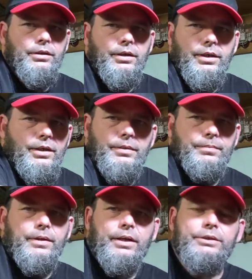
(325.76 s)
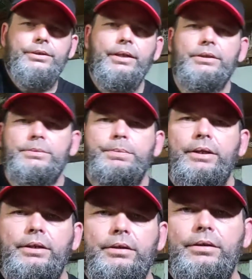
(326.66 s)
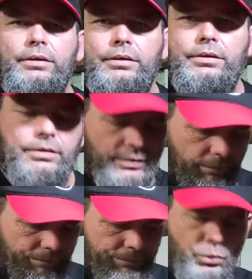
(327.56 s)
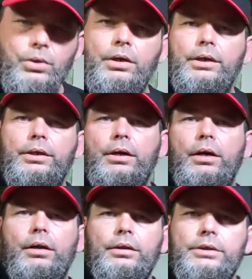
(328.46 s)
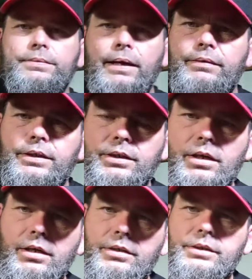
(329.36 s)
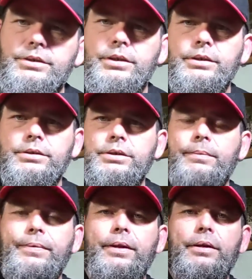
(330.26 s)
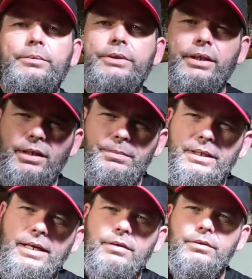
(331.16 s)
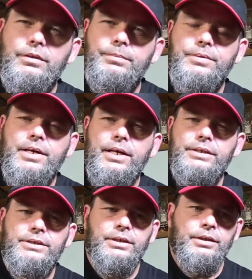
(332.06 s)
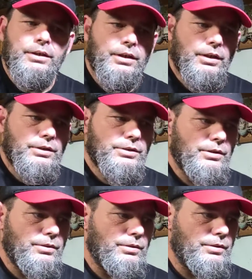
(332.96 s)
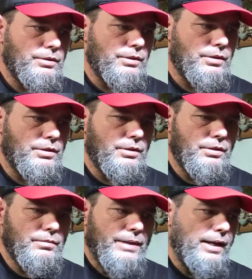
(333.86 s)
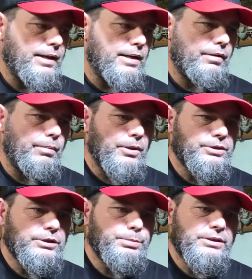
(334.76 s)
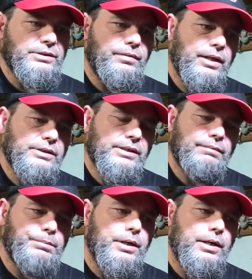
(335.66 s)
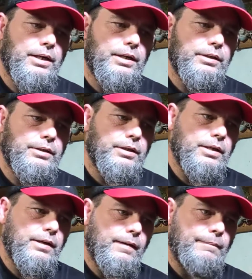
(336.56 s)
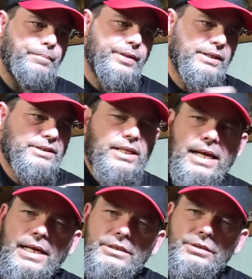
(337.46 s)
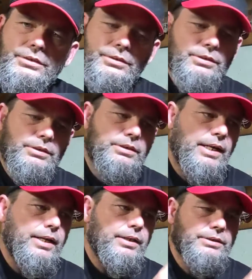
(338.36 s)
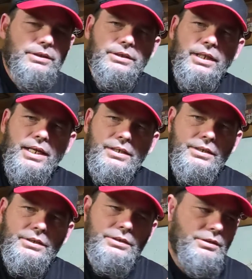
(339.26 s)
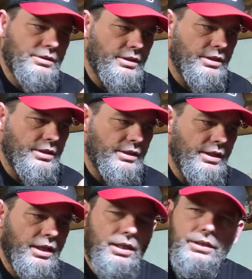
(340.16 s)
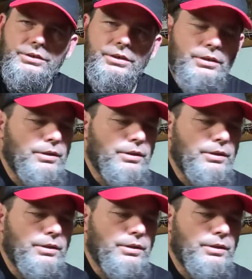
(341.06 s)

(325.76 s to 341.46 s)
You know, I'm not trying to spend $400, $500 on something. I'm trying to keep it down on the price. So right now, the most expensive things I've bought is the axles, tires, and the cage.